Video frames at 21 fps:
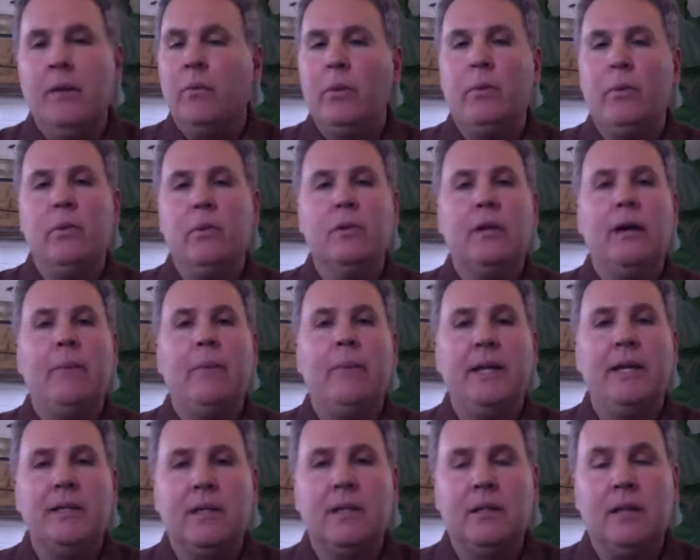We will not
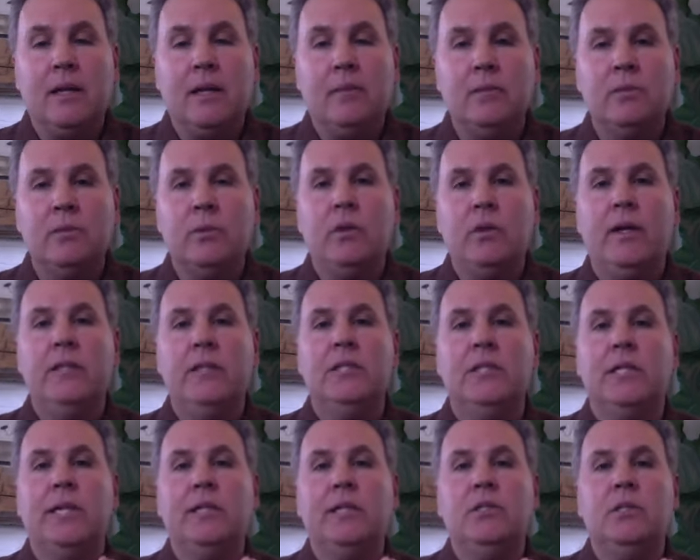make the claims. We'll
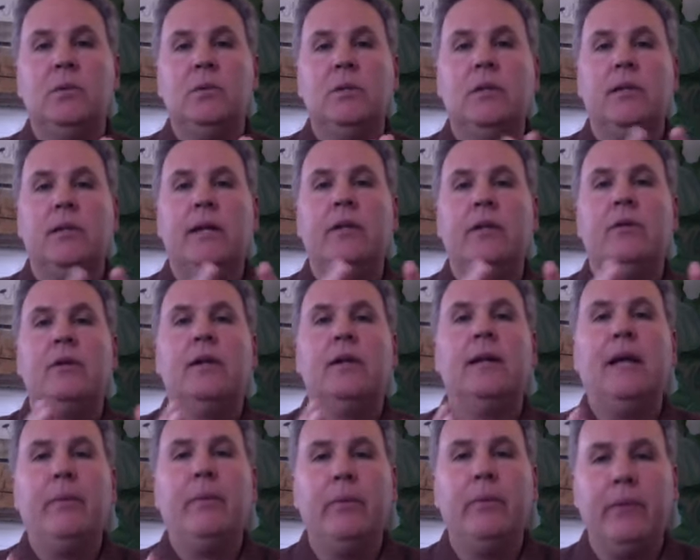educate you on the
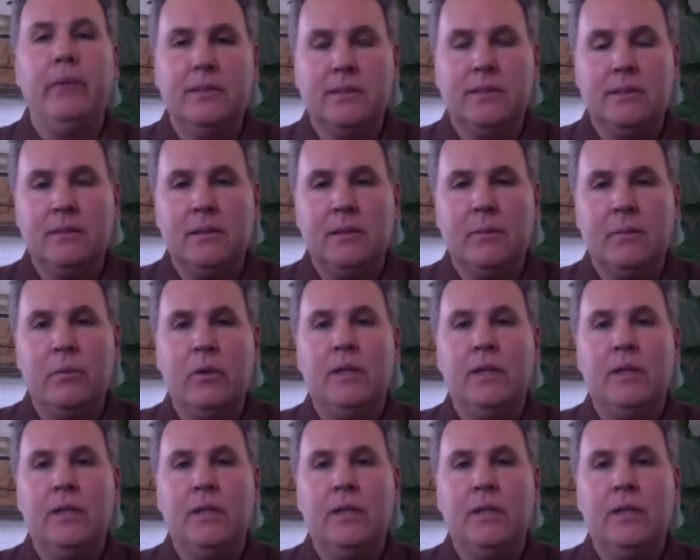endocannabinoid system.